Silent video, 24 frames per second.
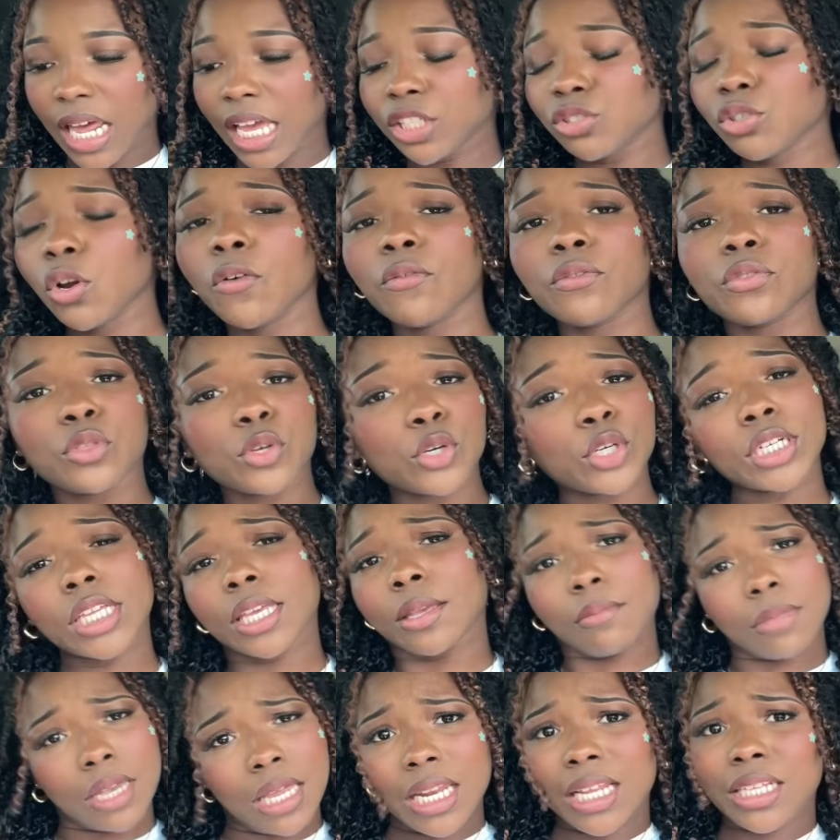I drove 30
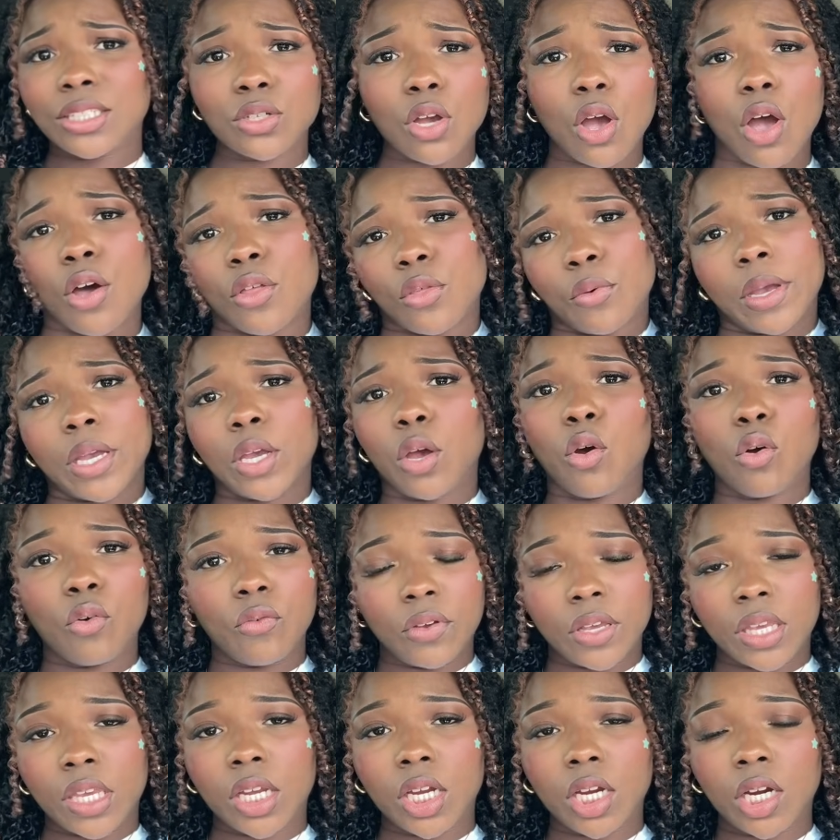minutes all the way
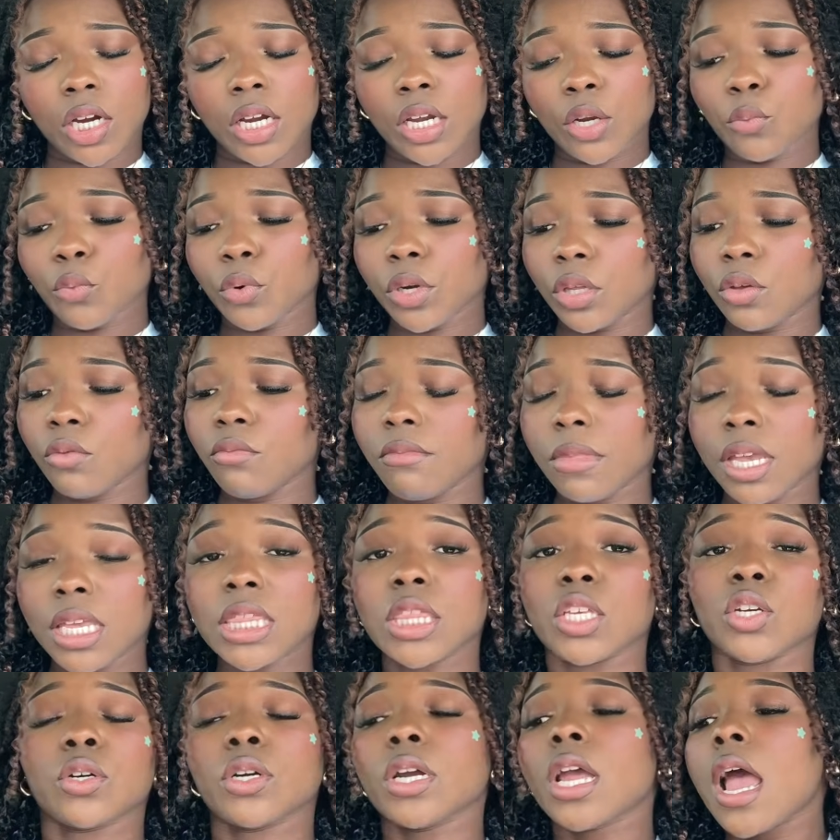over here, and what do you
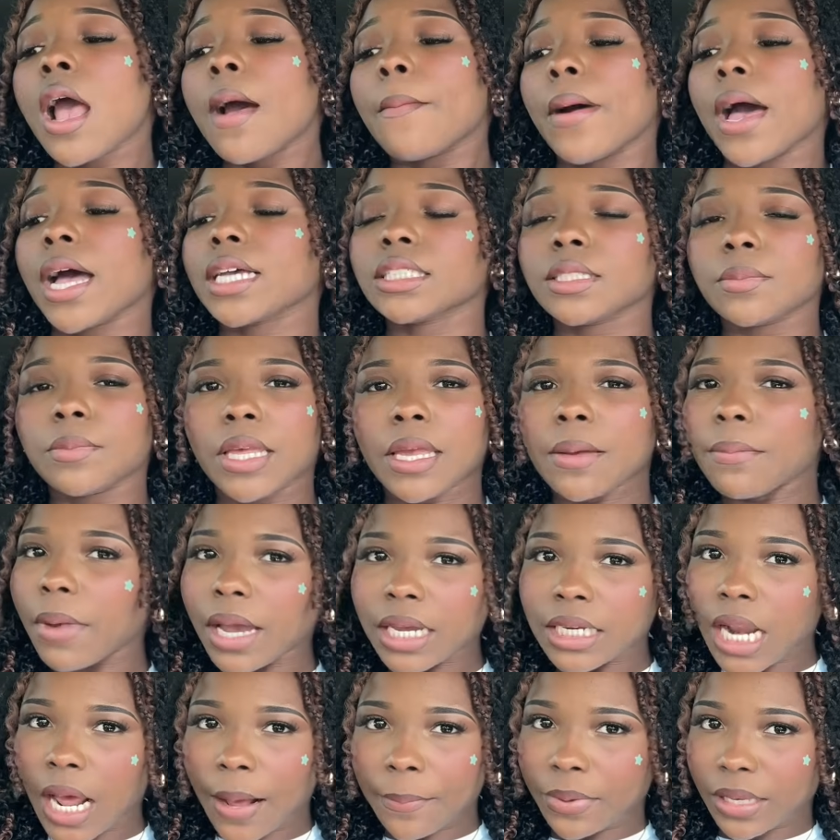mean there possibly
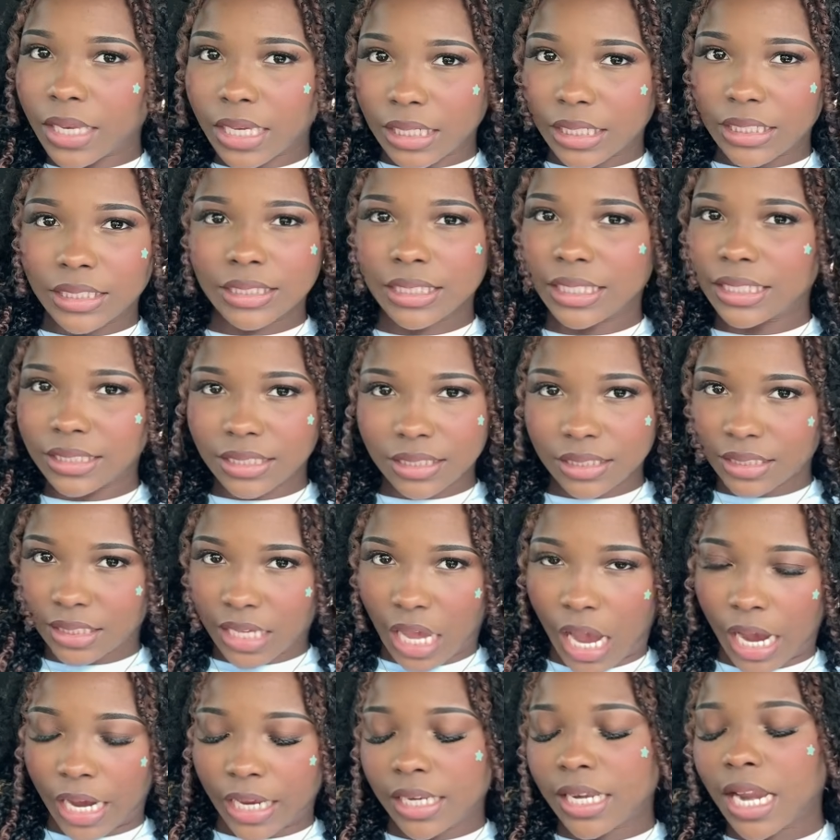might not be any seats
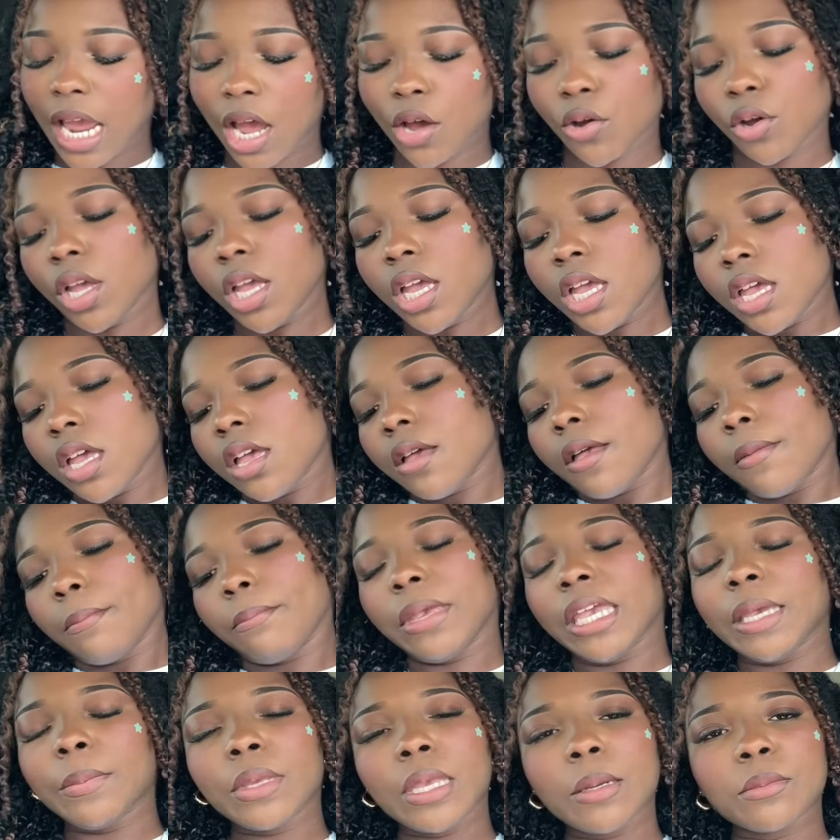inside? Now,
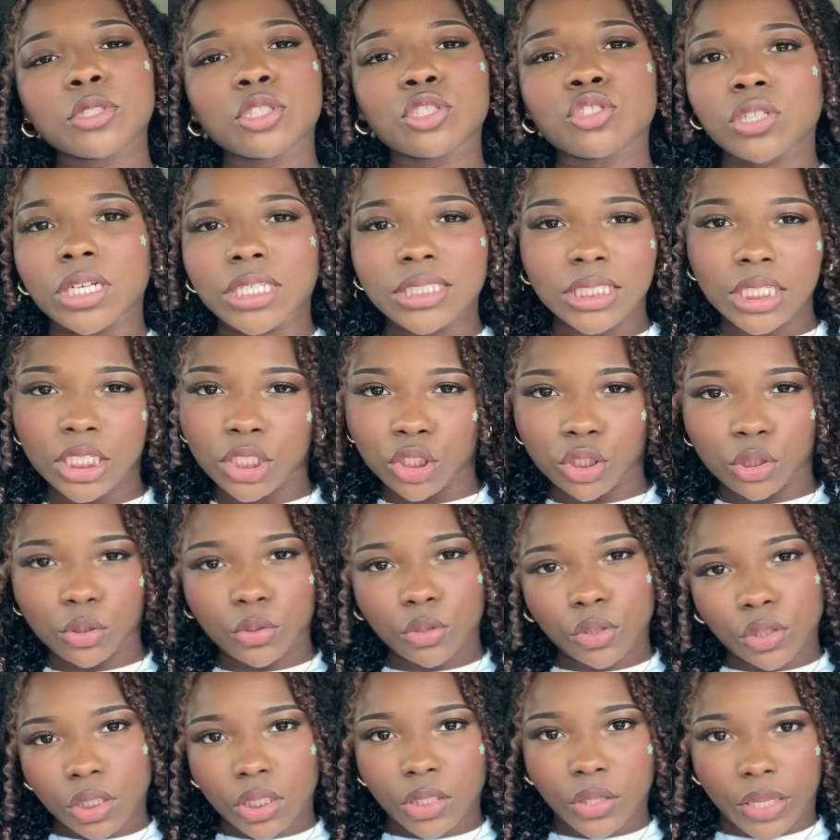maybe I'm stressing
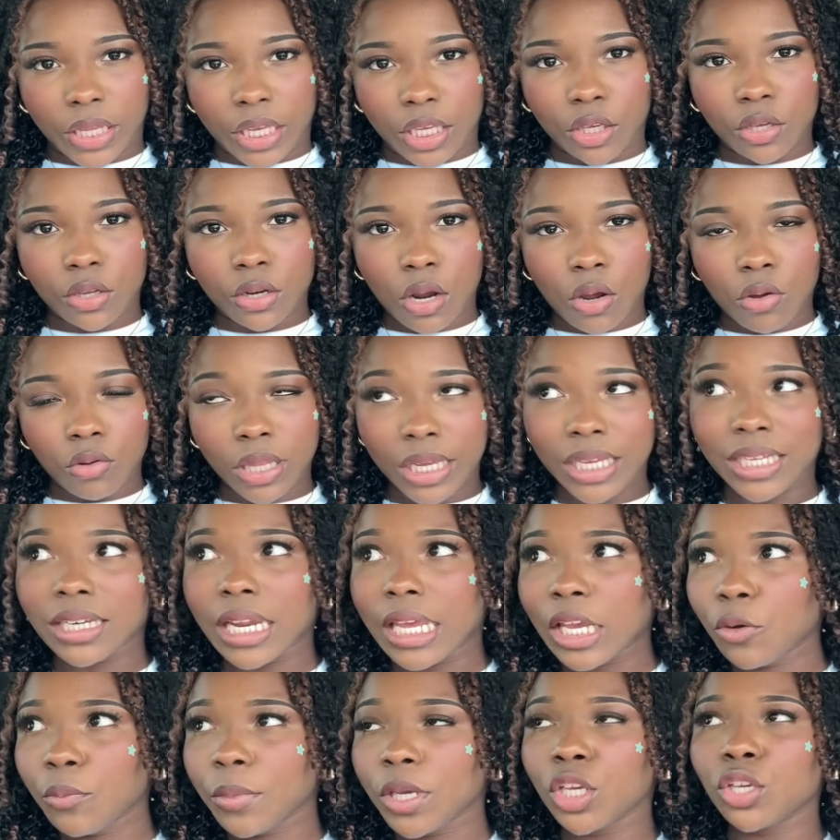too early, you know, like,
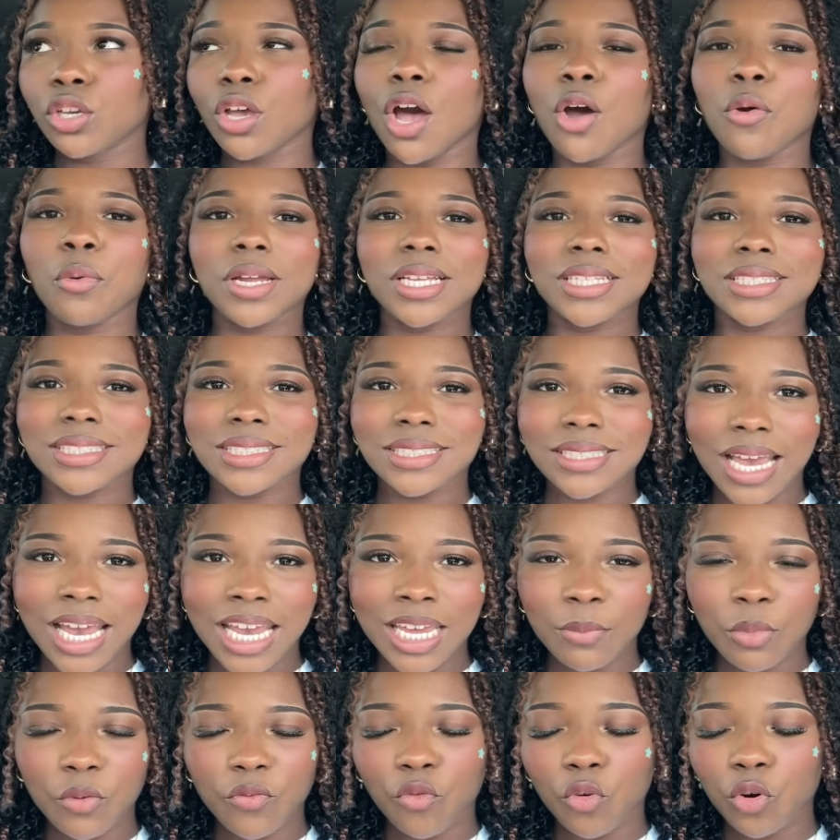Naomi, go
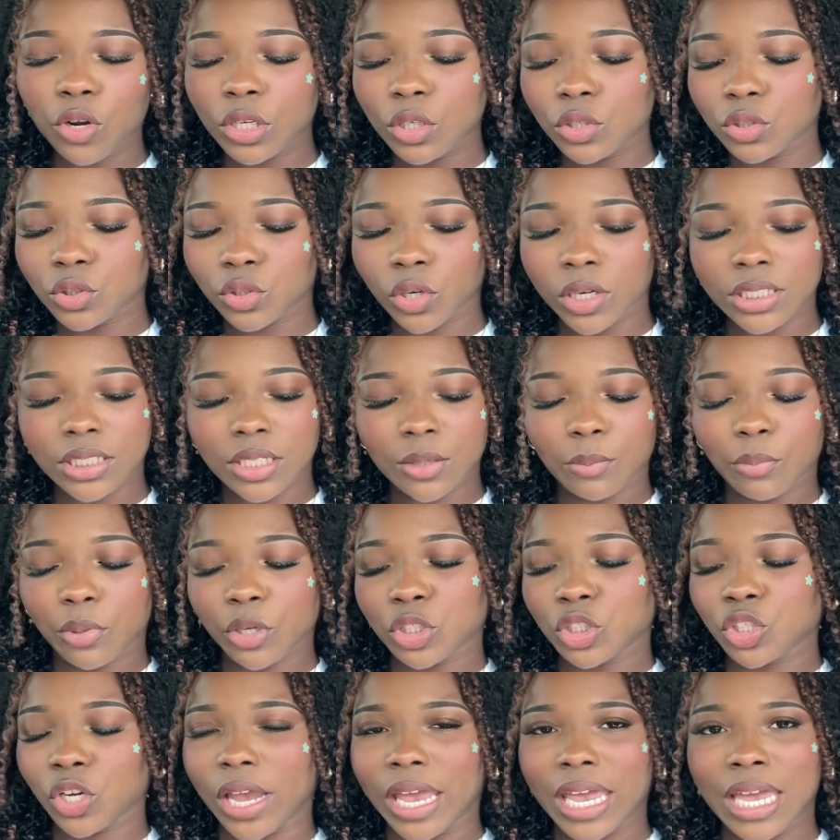inside before you start to
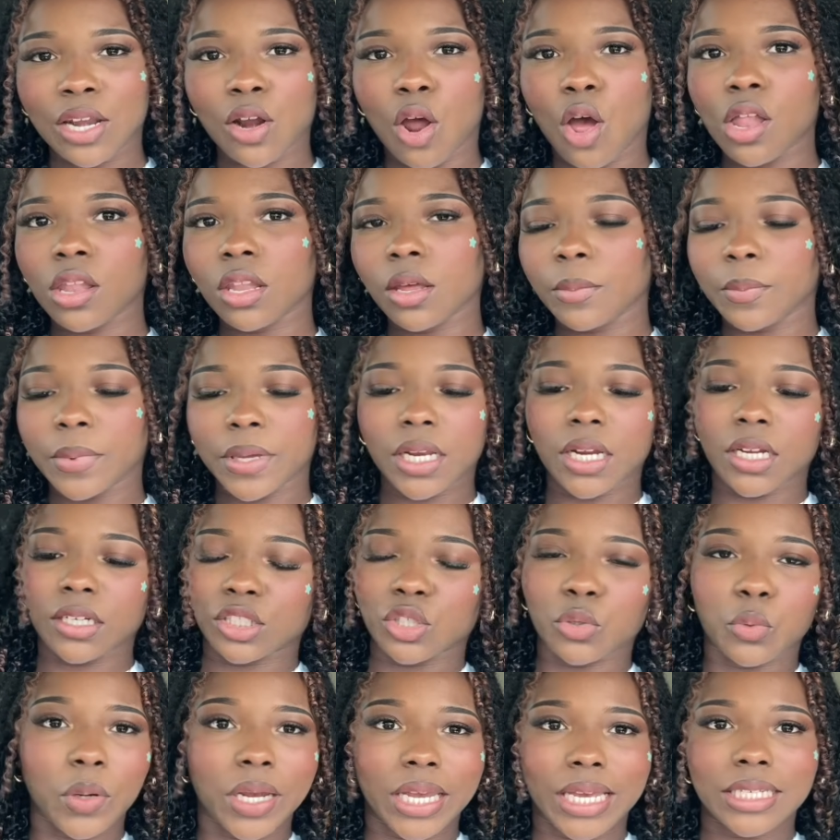put your head all up in a
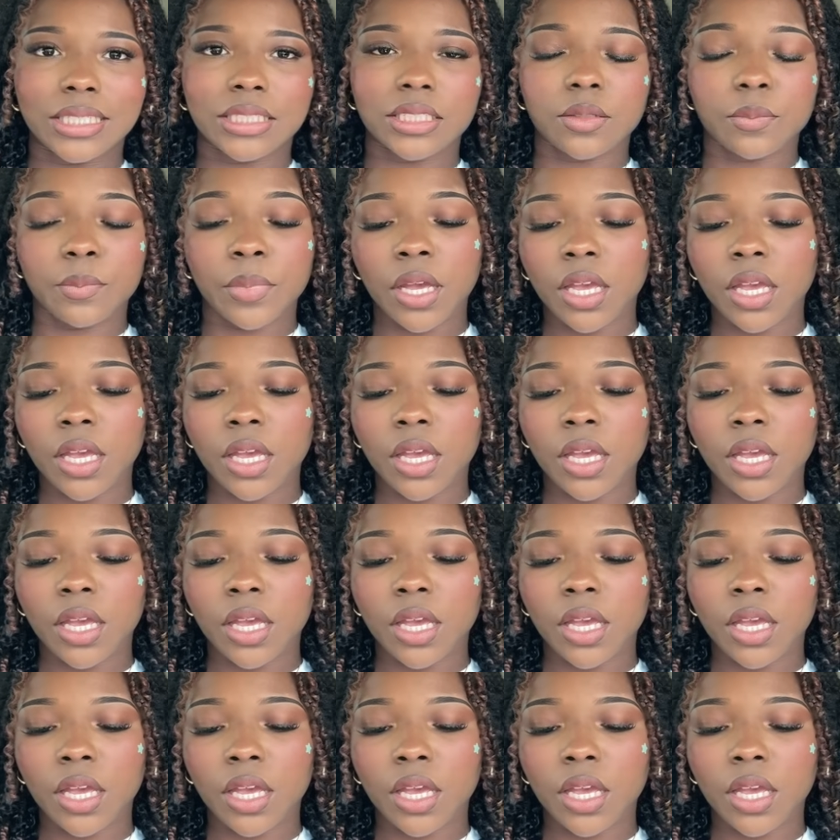twist.